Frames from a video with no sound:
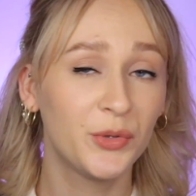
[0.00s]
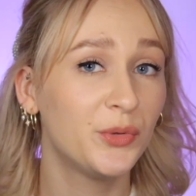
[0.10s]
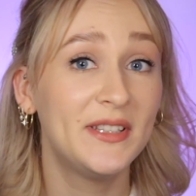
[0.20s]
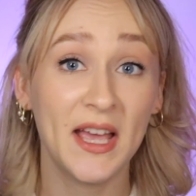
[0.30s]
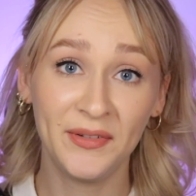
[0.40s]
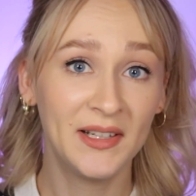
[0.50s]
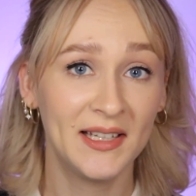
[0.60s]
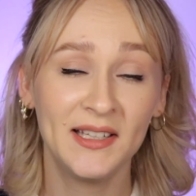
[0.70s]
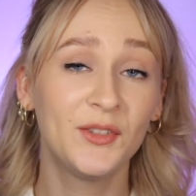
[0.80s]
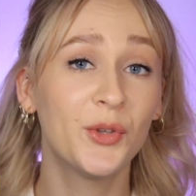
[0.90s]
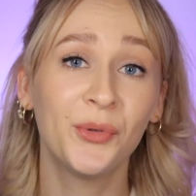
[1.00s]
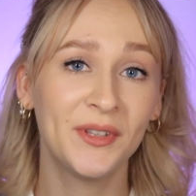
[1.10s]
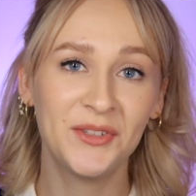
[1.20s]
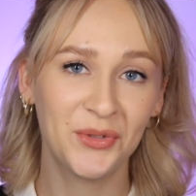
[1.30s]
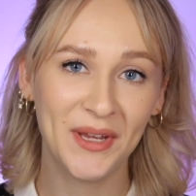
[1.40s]
You definitely
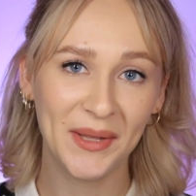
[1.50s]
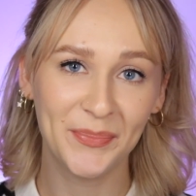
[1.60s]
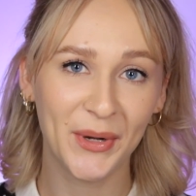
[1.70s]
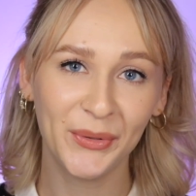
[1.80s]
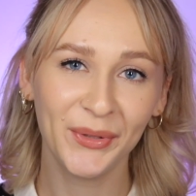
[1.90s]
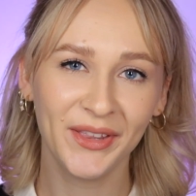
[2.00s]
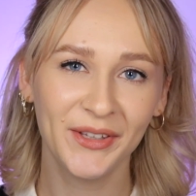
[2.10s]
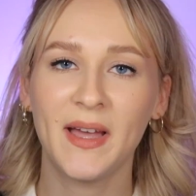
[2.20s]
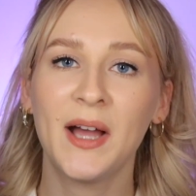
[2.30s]
don't need to get both.